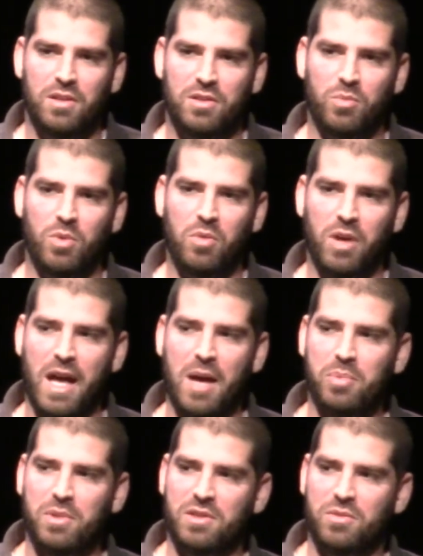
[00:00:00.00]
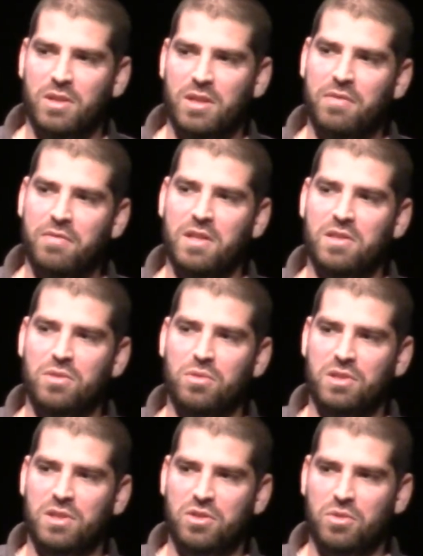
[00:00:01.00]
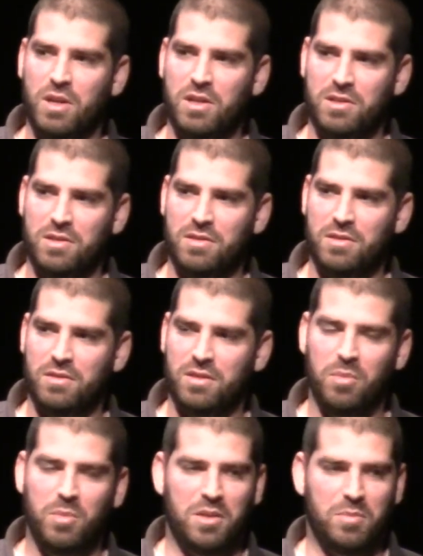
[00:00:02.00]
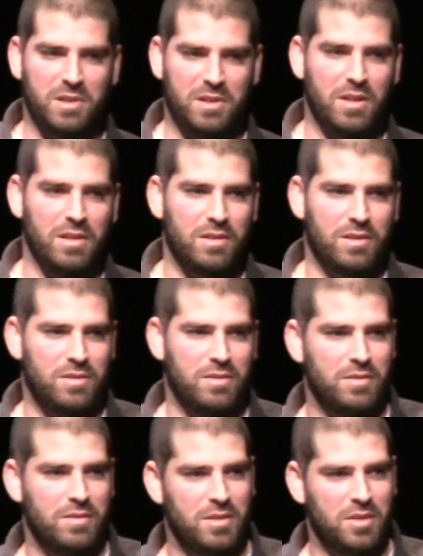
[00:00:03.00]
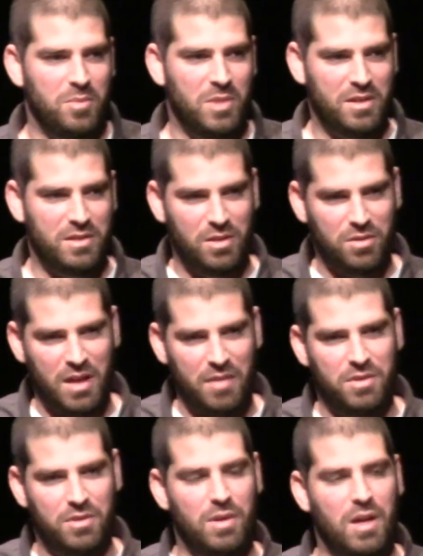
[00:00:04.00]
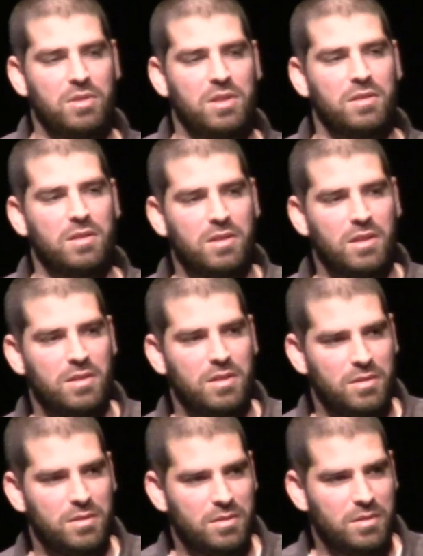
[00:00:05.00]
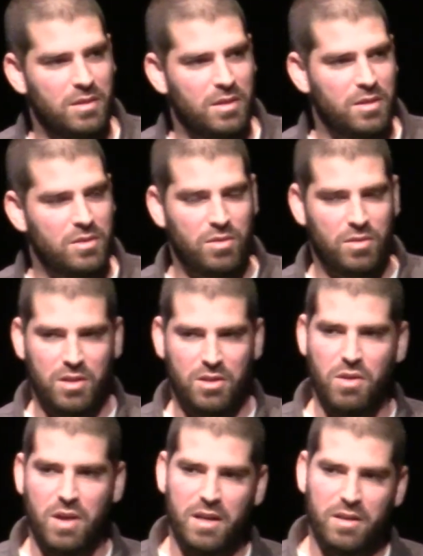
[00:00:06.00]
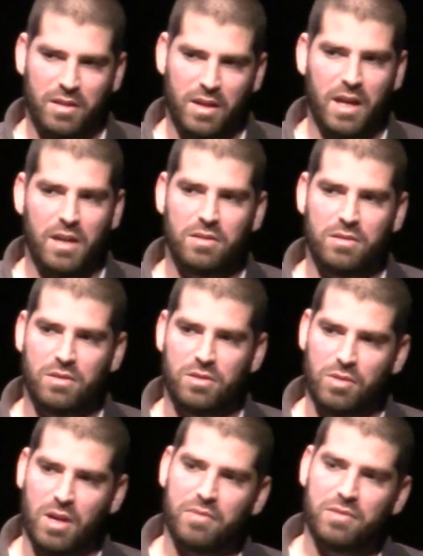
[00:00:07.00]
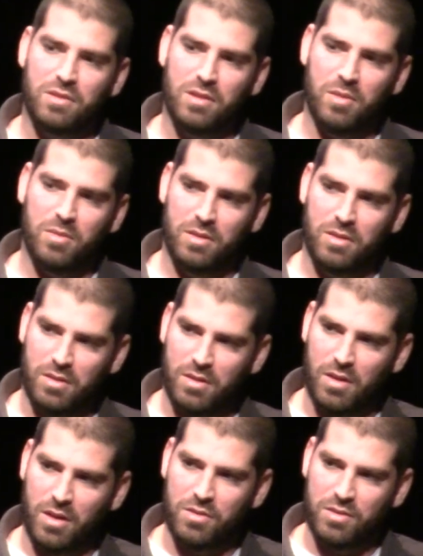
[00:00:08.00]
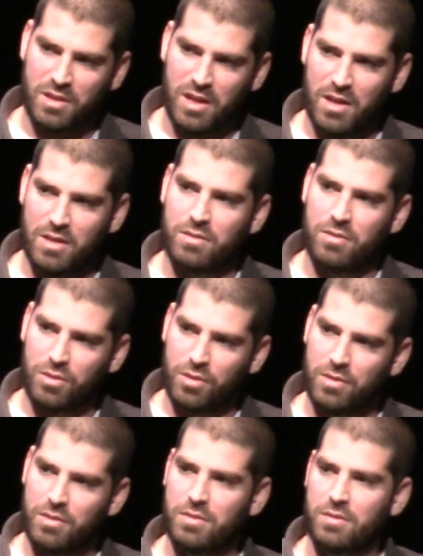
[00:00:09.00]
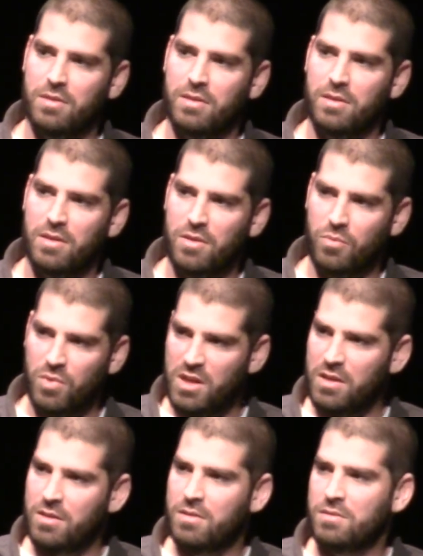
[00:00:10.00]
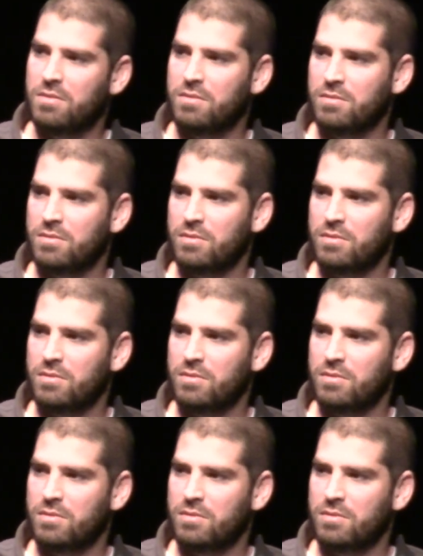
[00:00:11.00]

So what will happen is when they face new situations, they'll make mistakes because they don't have the grounding that they need. So they go hand in hand, that you have to understand, learn, read.